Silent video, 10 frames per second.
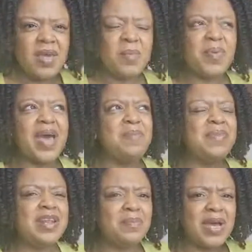by
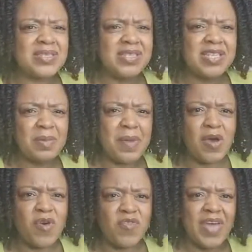minimizing the amount
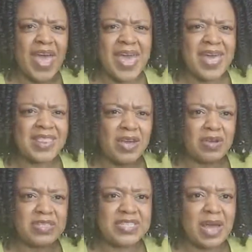of air that
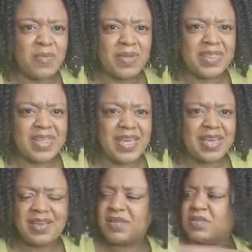goes down when they're
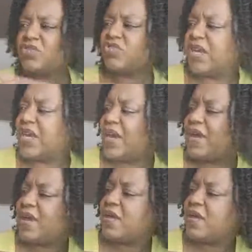drinking,